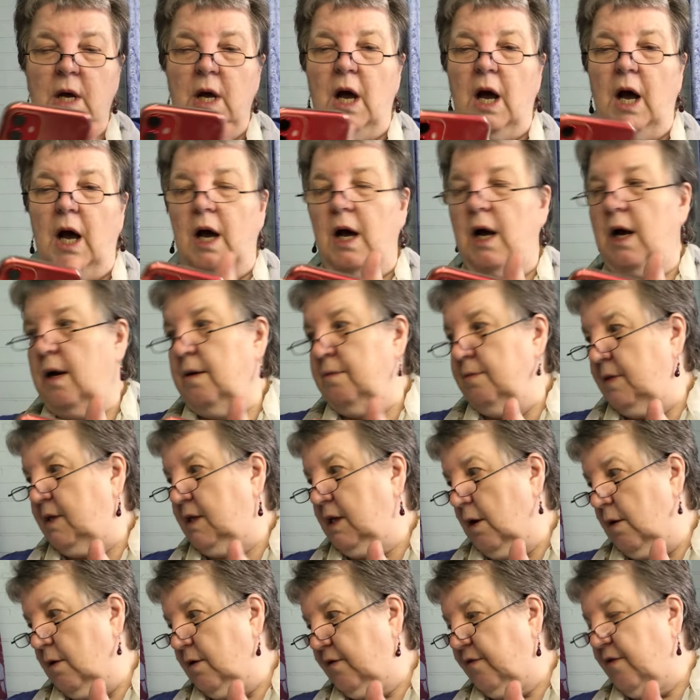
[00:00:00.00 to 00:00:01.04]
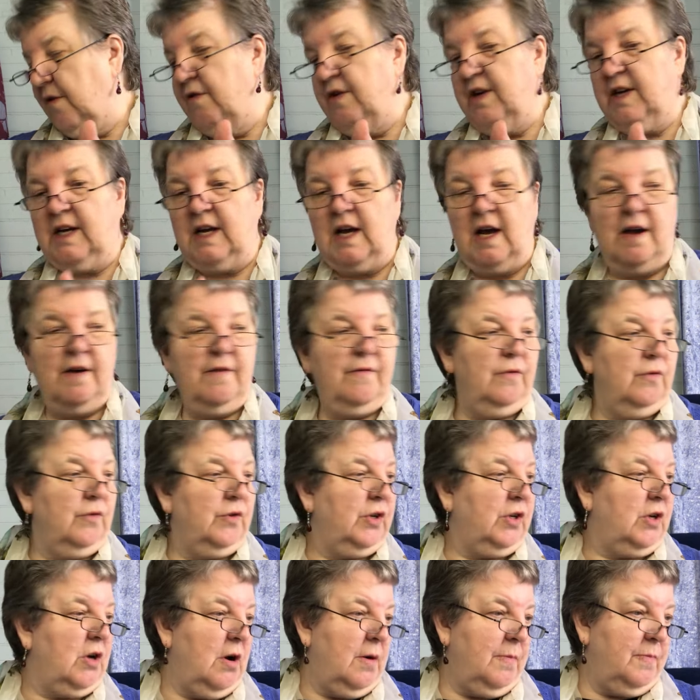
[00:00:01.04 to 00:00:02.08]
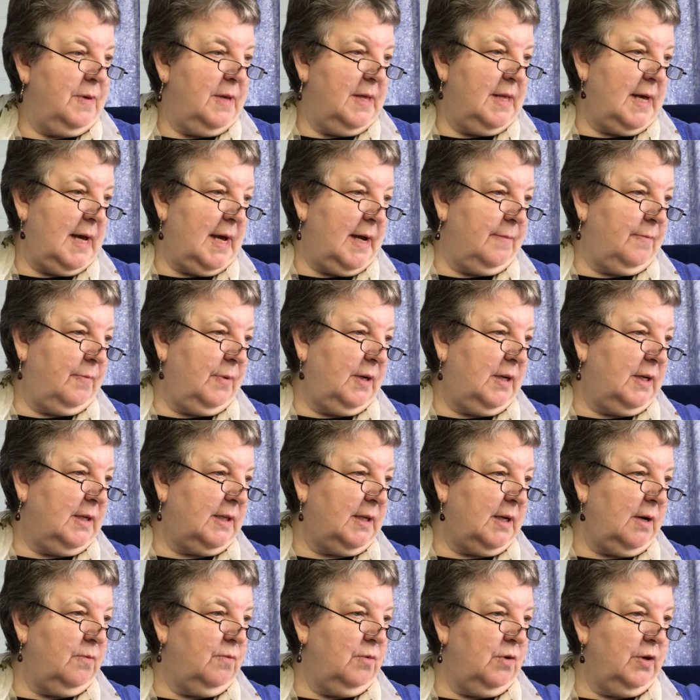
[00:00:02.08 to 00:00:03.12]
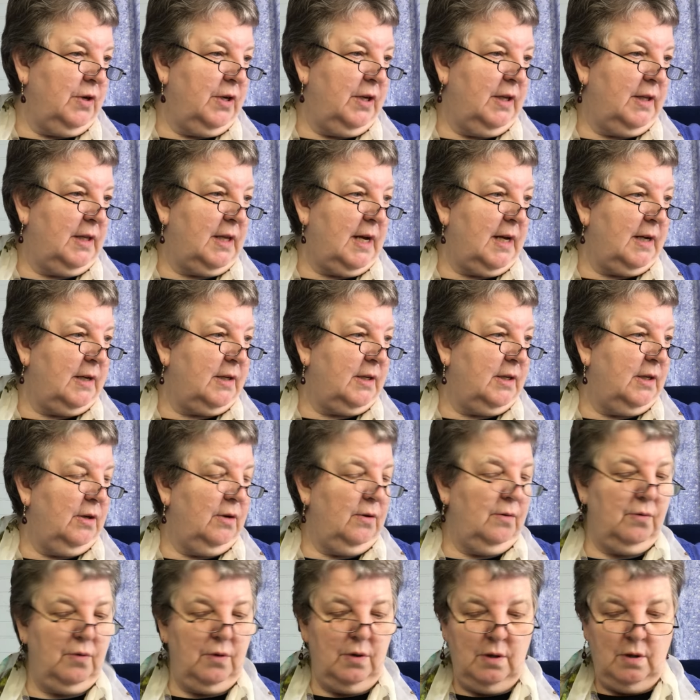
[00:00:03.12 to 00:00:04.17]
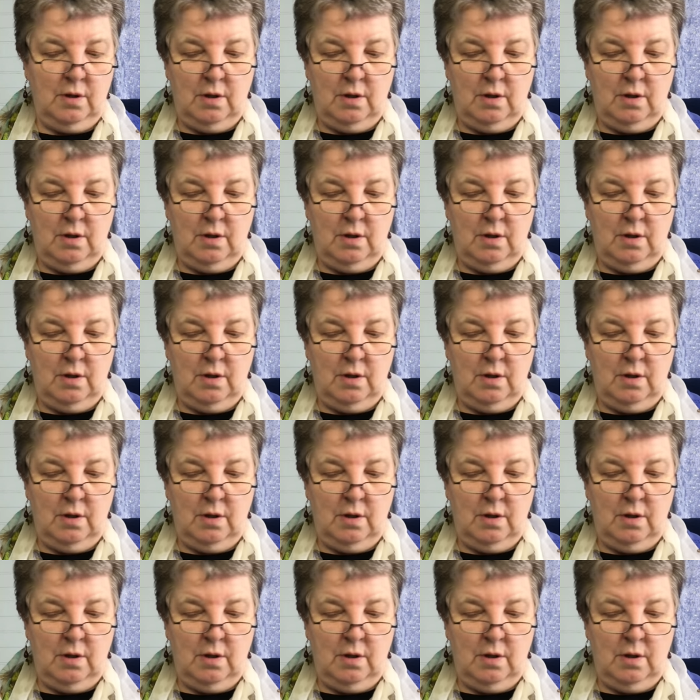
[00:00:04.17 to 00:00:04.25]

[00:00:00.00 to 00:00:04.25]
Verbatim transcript: Uh, so I was very careful to copy that because I wanted that to